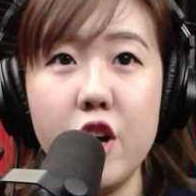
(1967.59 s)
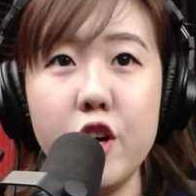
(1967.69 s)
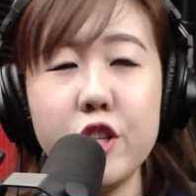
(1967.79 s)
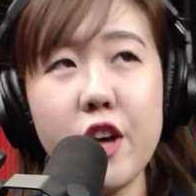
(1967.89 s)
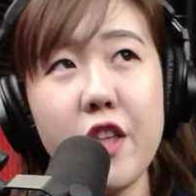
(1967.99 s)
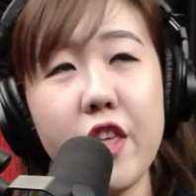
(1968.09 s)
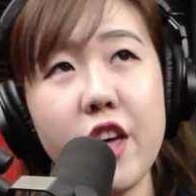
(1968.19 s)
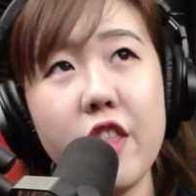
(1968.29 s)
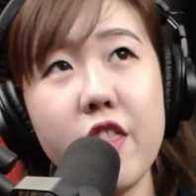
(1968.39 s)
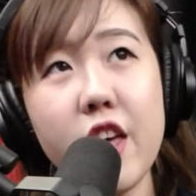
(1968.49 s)
So I
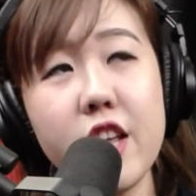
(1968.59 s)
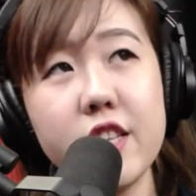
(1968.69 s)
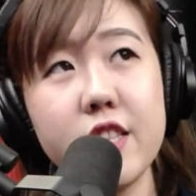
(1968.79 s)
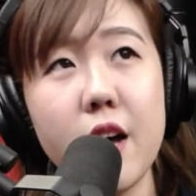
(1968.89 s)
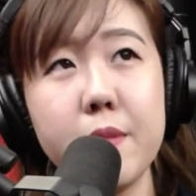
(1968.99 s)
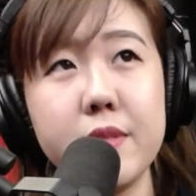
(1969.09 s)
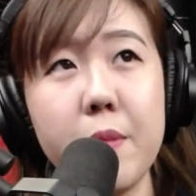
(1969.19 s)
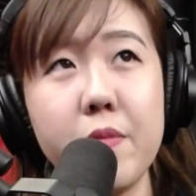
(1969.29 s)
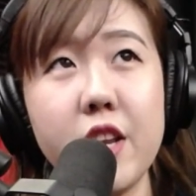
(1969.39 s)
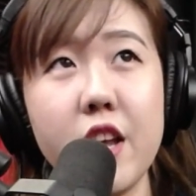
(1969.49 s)
think that is
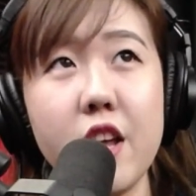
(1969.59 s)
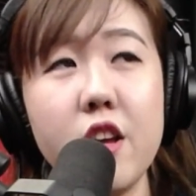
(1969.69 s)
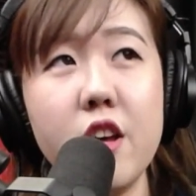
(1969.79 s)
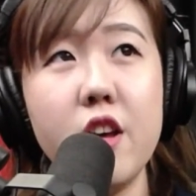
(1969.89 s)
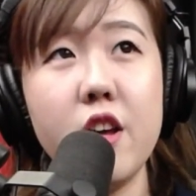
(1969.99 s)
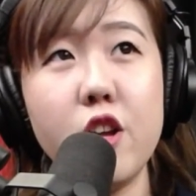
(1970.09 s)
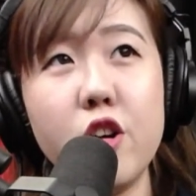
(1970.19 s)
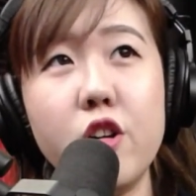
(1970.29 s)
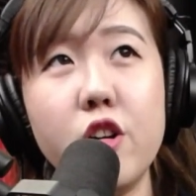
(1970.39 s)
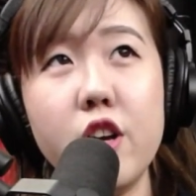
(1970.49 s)
something that, you
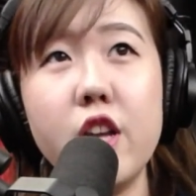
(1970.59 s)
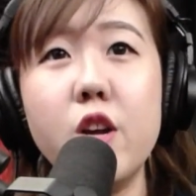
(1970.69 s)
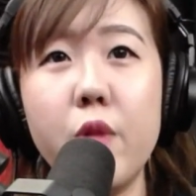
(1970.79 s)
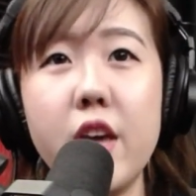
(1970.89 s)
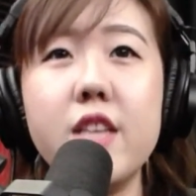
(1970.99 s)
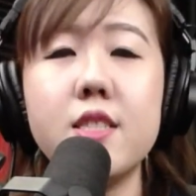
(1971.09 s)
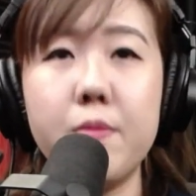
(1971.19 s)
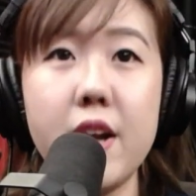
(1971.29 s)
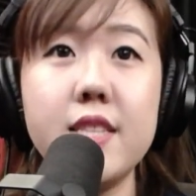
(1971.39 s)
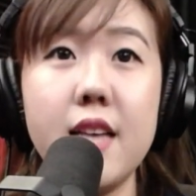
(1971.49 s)
know, in a way it
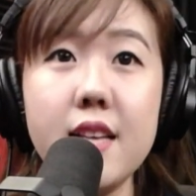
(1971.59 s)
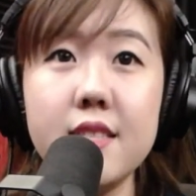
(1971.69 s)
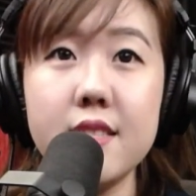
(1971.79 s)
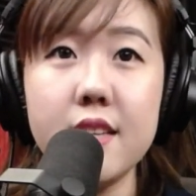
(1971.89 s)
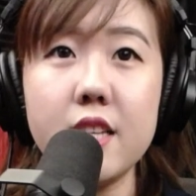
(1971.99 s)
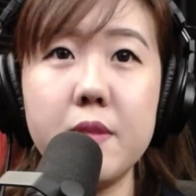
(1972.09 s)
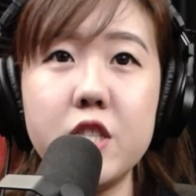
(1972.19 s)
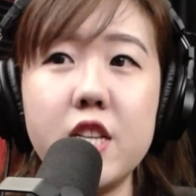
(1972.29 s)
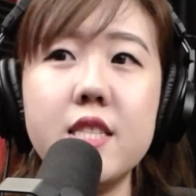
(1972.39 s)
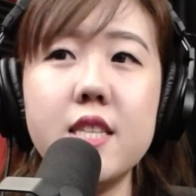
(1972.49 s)
surprised us,
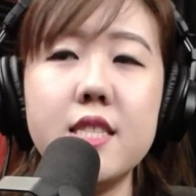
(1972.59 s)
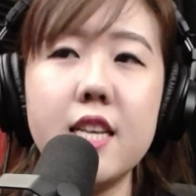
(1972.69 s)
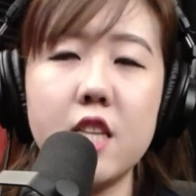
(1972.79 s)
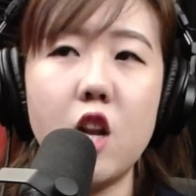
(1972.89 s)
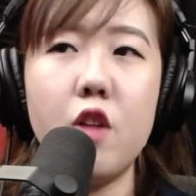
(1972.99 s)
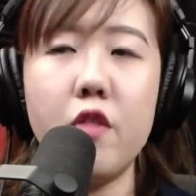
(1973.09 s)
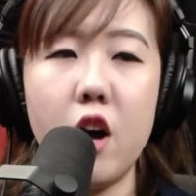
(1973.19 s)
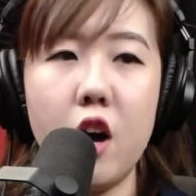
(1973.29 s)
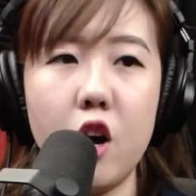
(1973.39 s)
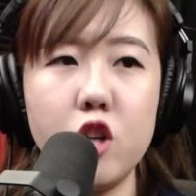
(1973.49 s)
especially since there's a lot
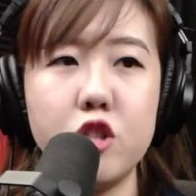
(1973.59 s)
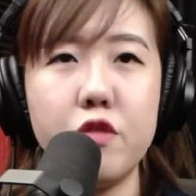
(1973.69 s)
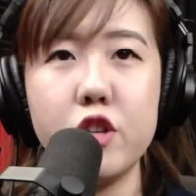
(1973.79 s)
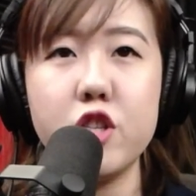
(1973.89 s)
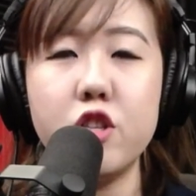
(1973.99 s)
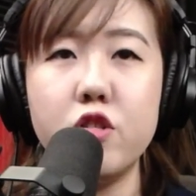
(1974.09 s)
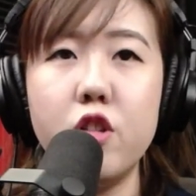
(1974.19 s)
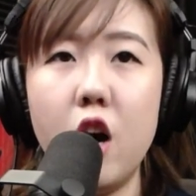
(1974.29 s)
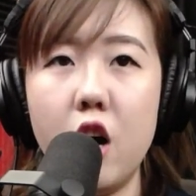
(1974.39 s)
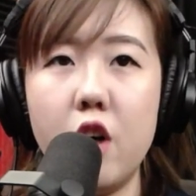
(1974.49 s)
of
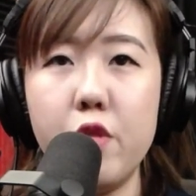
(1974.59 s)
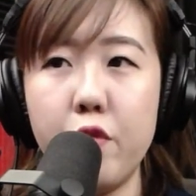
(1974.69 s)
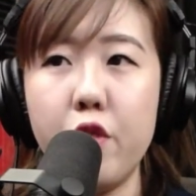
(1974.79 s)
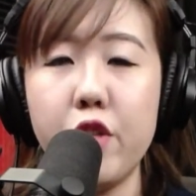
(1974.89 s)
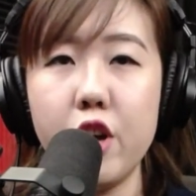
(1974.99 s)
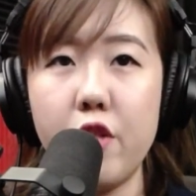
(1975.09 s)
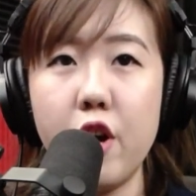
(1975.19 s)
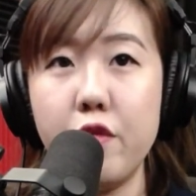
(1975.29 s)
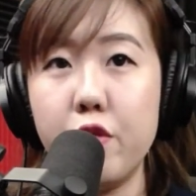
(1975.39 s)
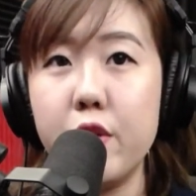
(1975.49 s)
controversial revolving
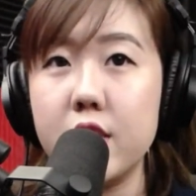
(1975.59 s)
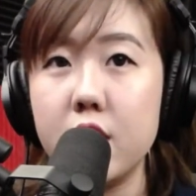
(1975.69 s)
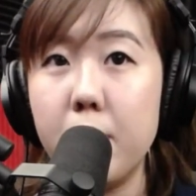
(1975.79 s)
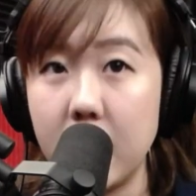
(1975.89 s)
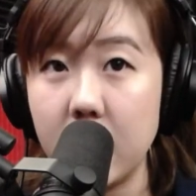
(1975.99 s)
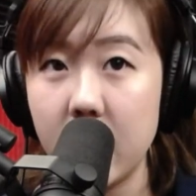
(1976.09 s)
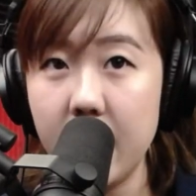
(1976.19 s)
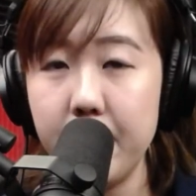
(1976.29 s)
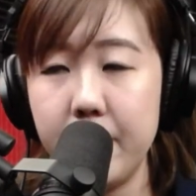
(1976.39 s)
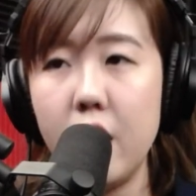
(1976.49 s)
around influencer marketing.